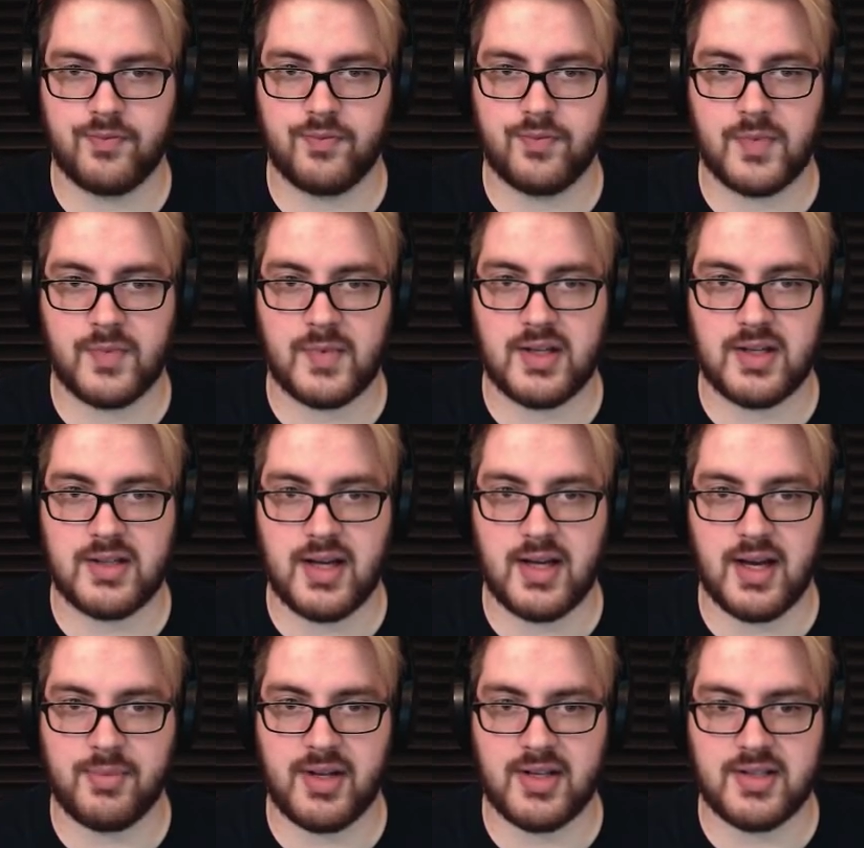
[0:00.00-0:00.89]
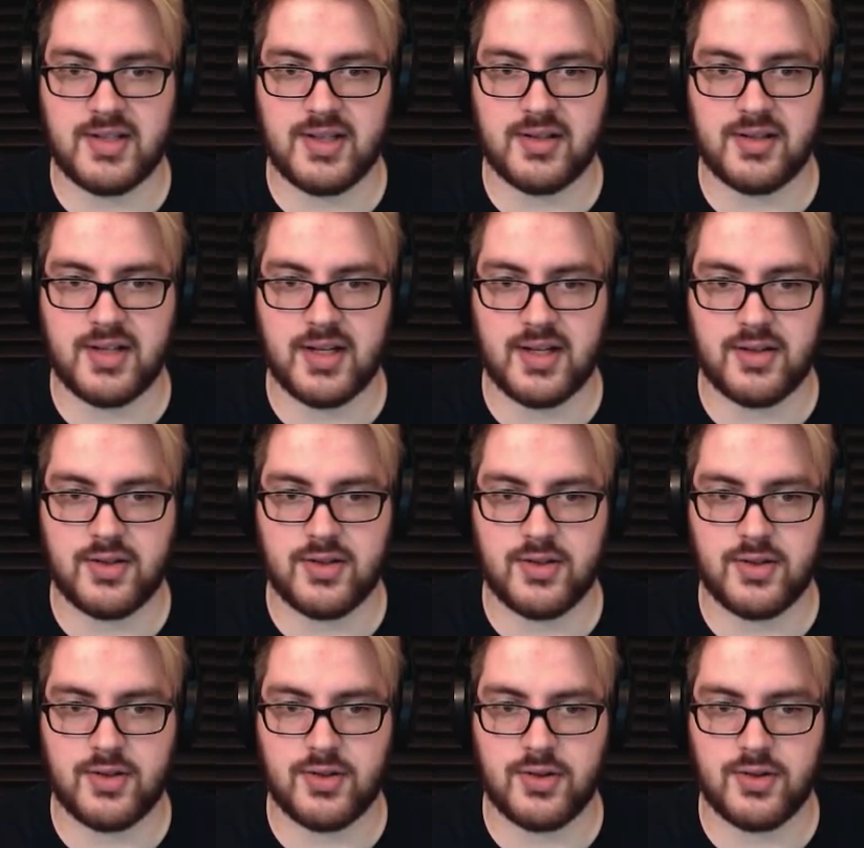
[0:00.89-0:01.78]
Because, yeah, plasteel
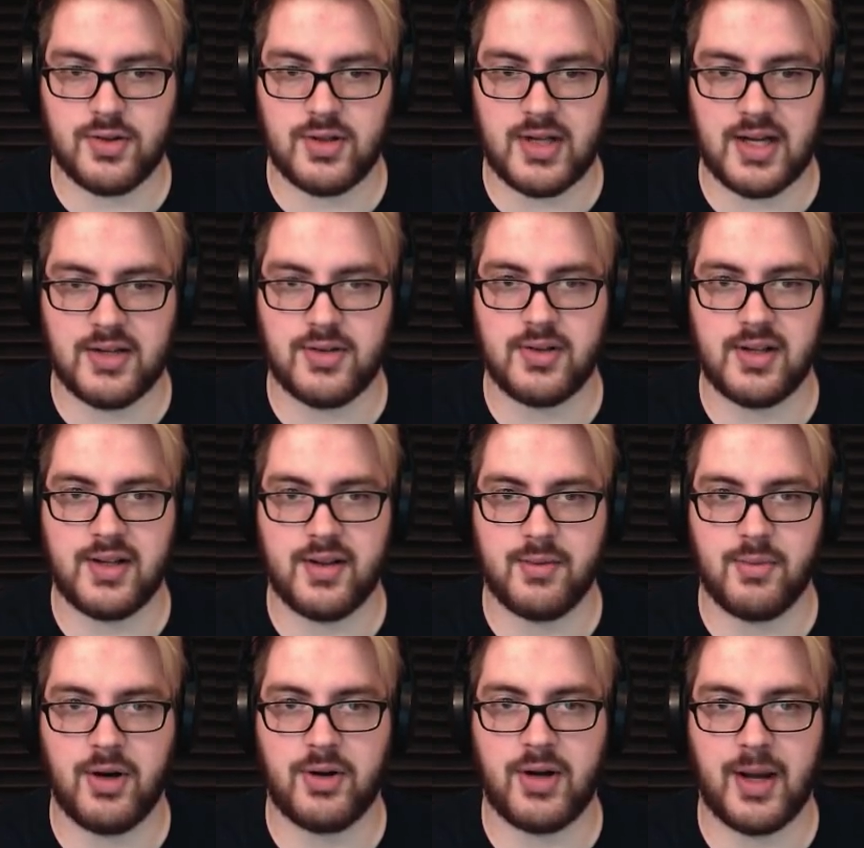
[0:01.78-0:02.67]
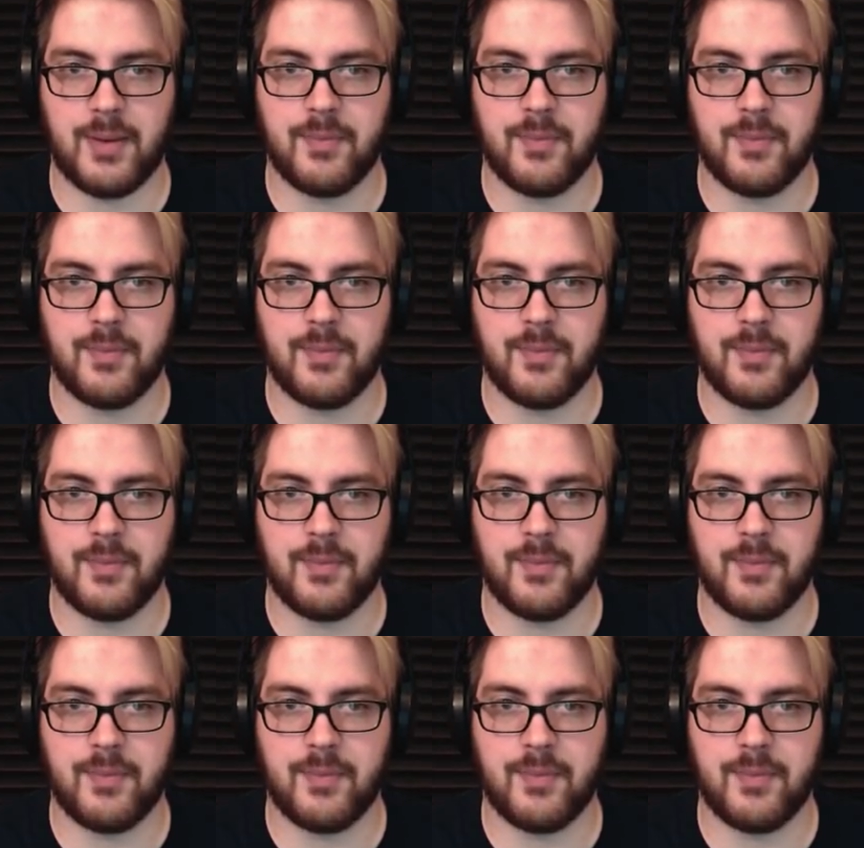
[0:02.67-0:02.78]
takes... Yeah, 2 lithium. Okay.